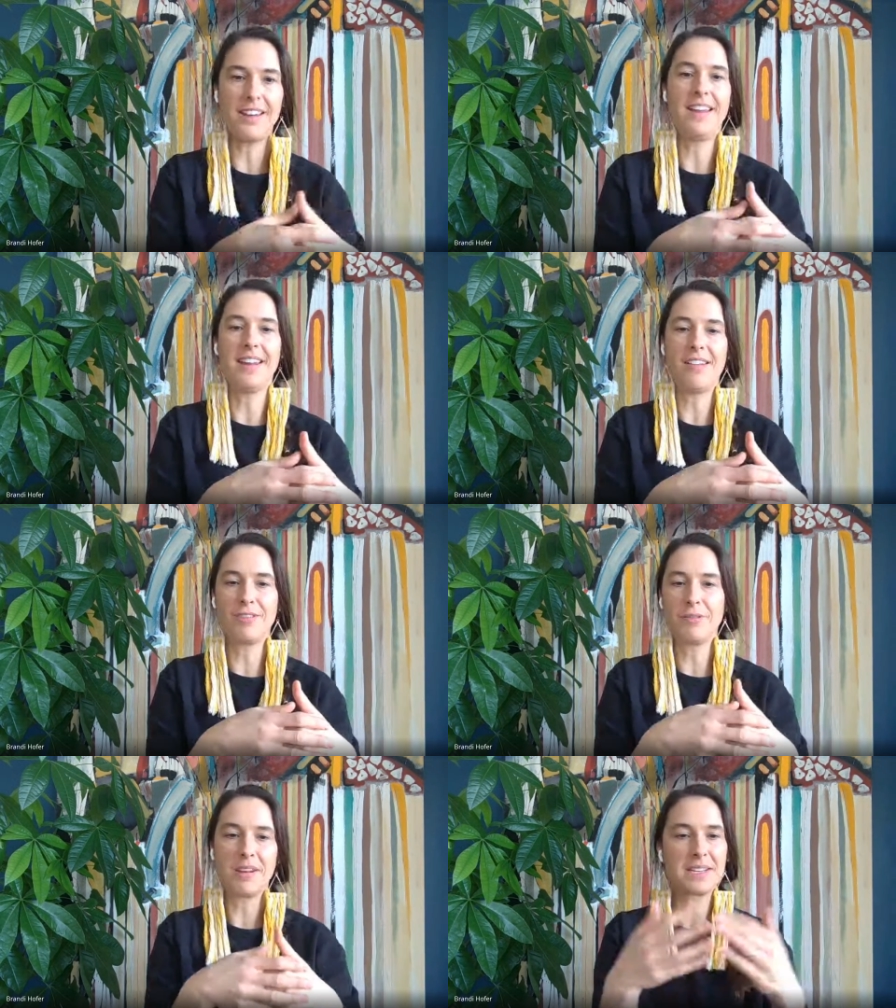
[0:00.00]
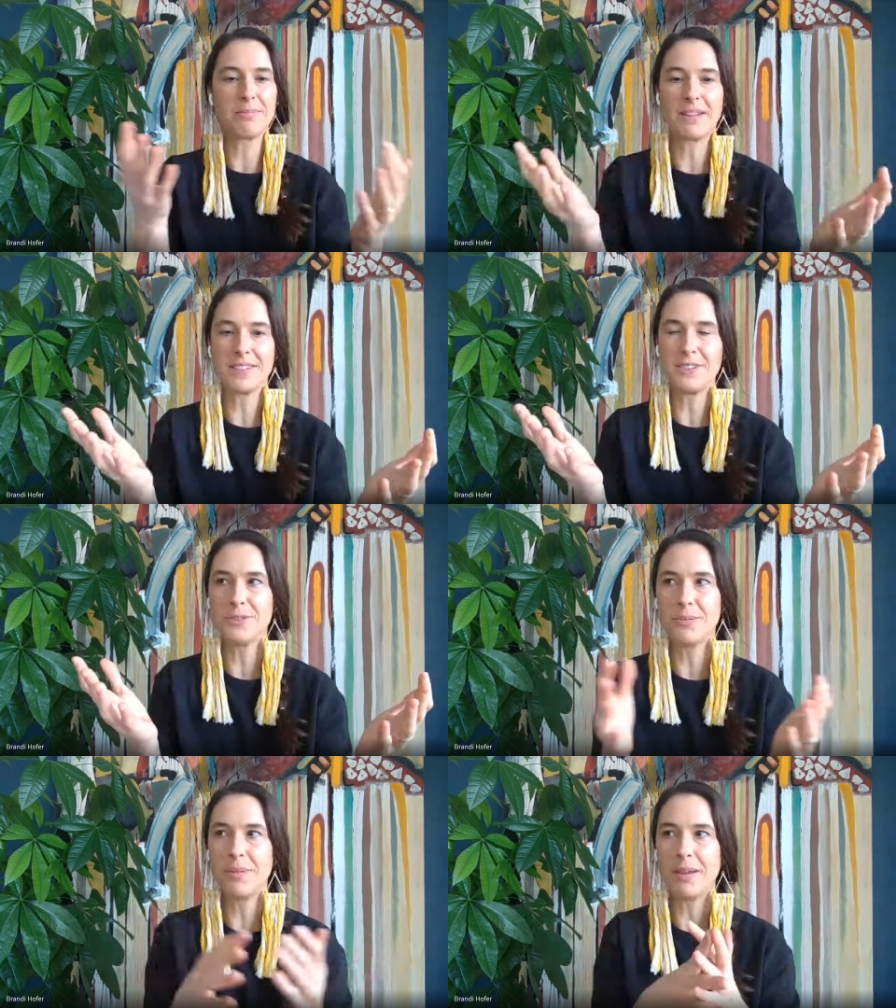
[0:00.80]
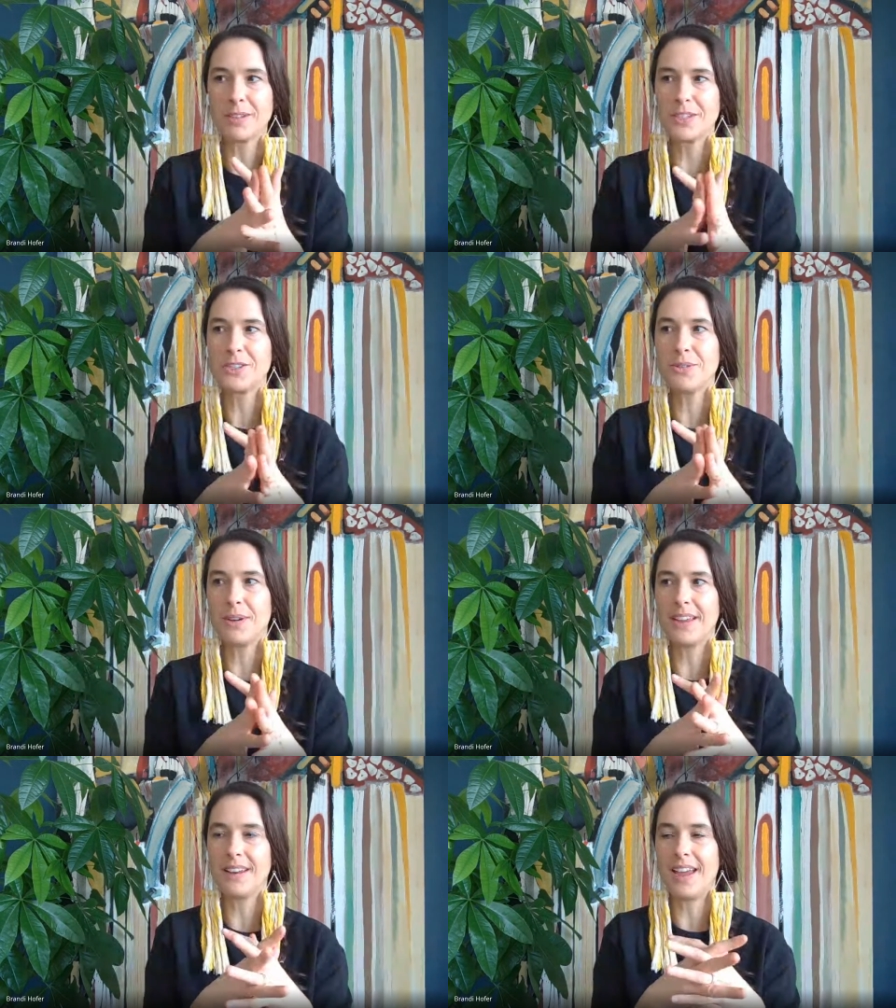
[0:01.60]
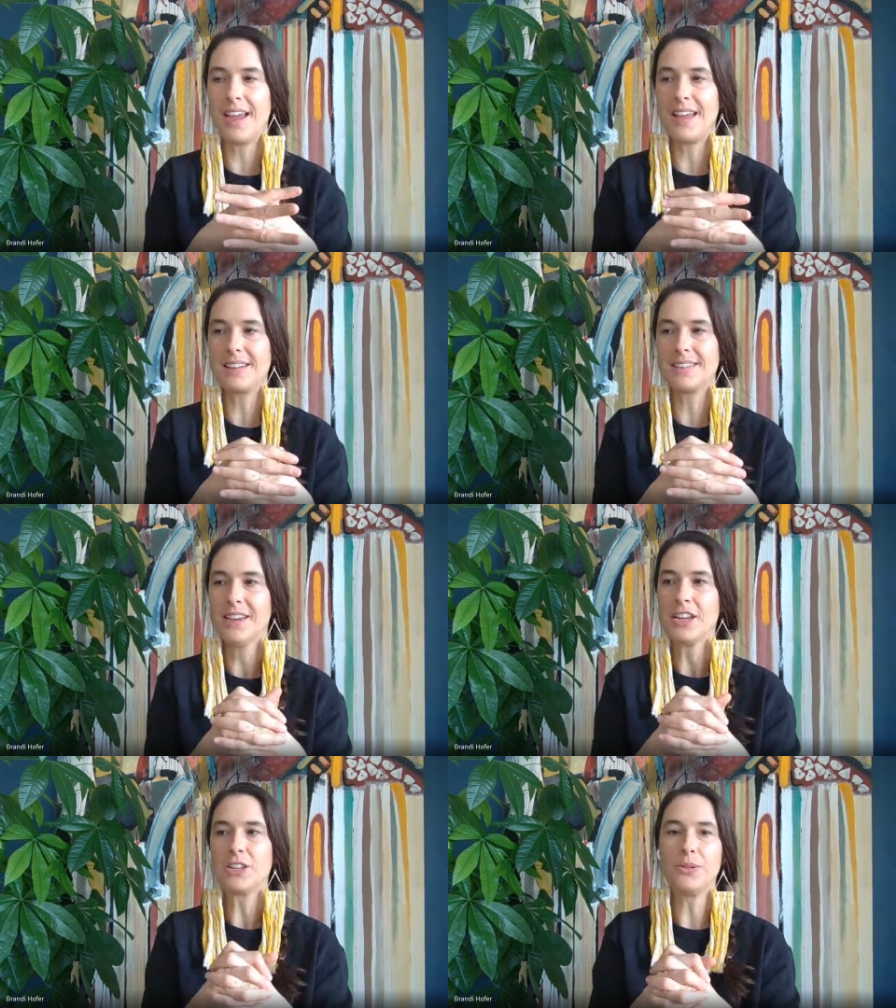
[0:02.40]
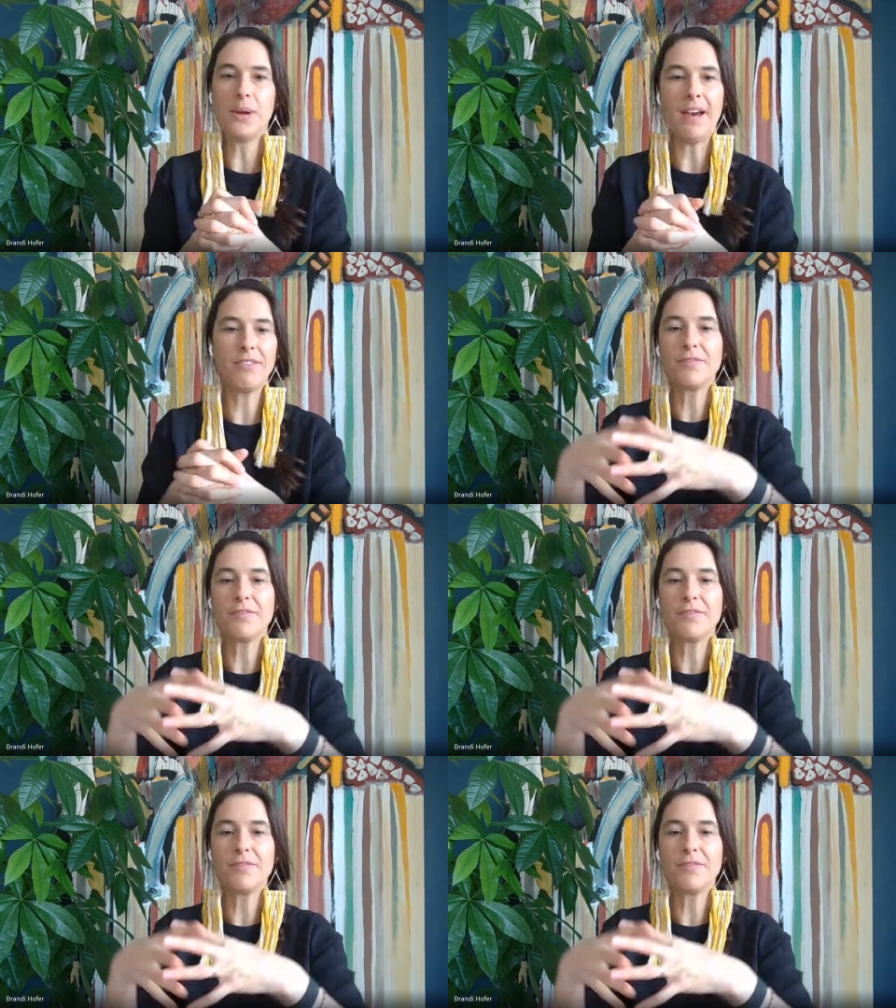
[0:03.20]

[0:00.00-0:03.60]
And everyone expected you to be able to do it. And you have a